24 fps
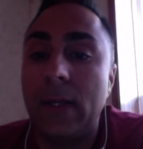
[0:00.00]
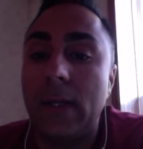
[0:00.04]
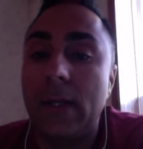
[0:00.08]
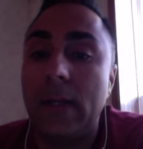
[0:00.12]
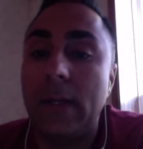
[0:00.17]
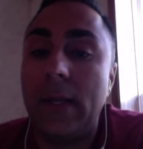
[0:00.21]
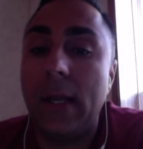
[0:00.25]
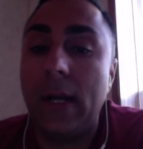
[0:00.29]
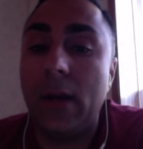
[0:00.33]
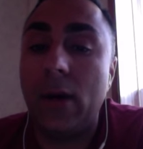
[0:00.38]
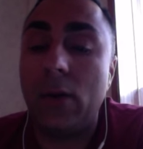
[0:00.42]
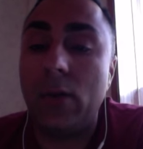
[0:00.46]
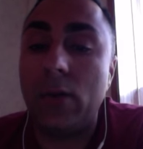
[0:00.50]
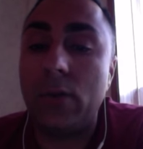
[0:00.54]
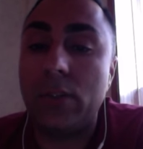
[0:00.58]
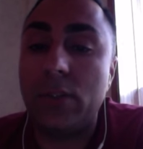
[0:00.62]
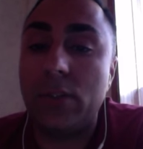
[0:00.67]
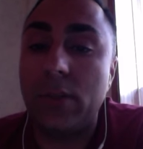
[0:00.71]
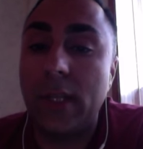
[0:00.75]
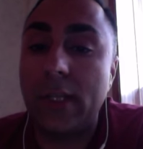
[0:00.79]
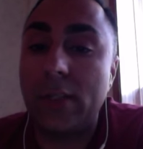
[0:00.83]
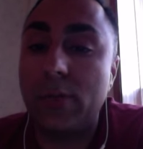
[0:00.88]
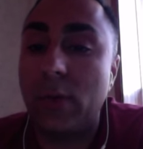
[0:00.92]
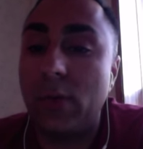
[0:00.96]
Now, so
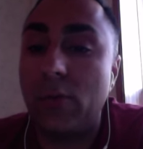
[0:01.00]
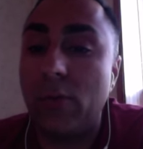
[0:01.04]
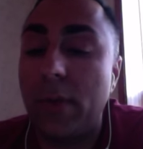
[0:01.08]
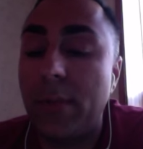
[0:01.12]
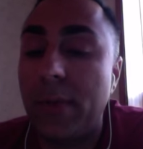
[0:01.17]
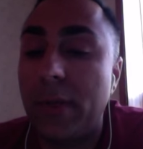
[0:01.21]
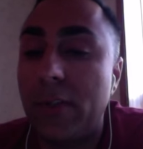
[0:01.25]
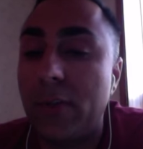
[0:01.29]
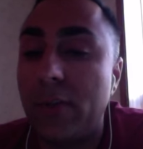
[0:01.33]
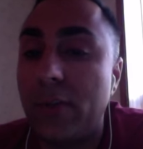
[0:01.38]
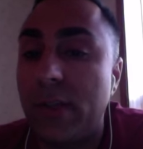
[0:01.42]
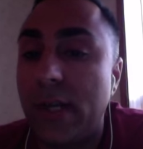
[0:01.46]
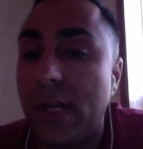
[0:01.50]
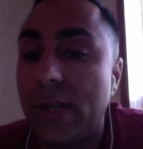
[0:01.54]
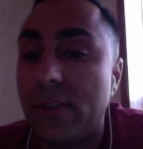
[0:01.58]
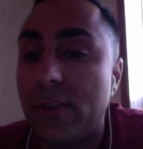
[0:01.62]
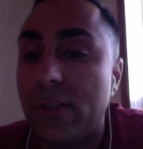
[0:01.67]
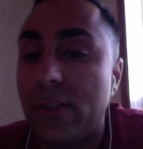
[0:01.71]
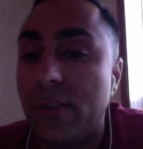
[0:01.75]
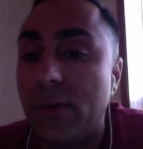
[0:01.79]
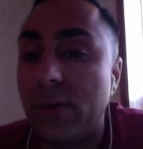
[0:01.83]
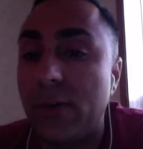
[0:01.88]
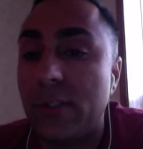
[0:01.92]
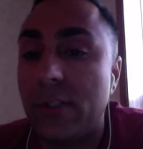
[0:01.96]
that's what REBA
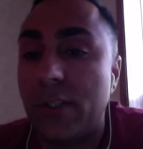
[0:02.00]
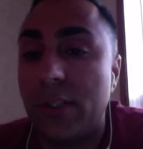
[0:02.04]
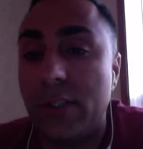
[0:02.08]
2002 is.